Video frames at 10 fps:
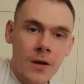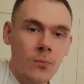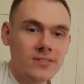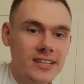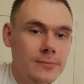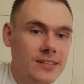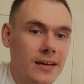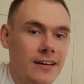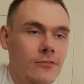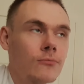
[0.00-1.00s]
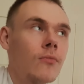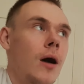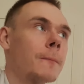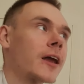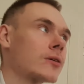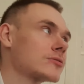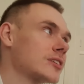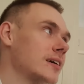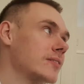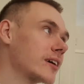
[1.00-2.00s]
When teams get given a
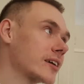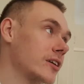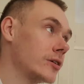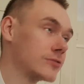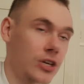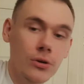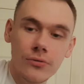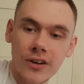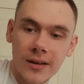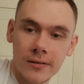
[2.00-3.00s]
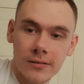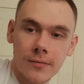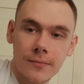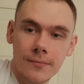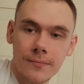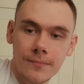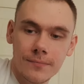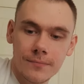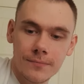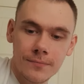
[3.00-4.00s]
penalty, they can do two things.
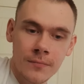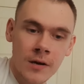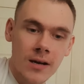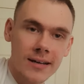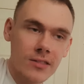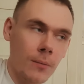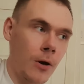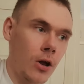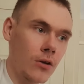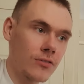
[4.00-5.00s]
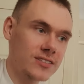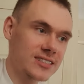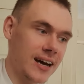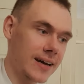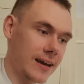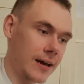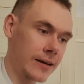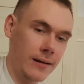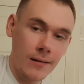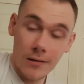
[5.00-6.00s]
Kick the ball over the
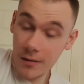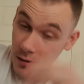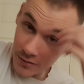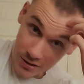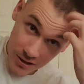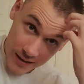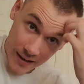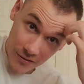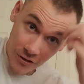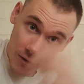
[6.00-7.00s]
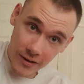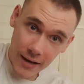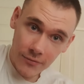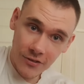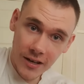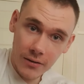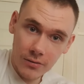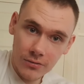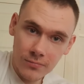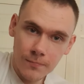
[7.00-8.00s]
sideline to try and get further
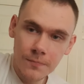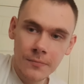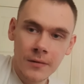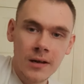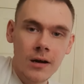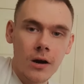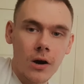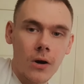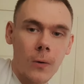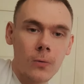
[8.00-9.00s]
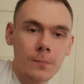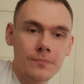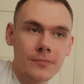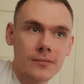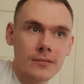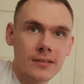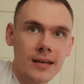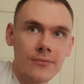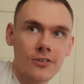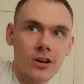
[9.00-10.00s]
downfield, or
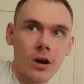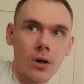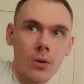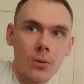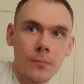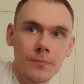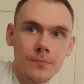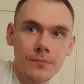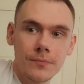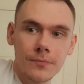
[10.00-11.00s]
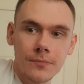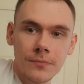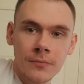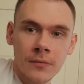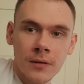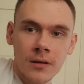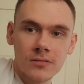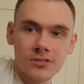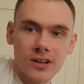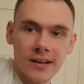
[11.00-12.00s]
kick for goal
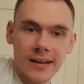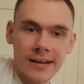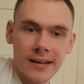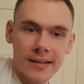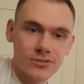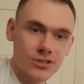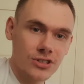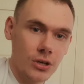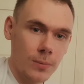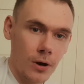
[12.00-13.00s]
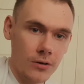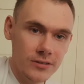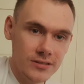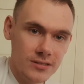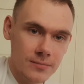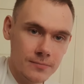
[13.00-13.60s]
to try and gain an extra 2 points.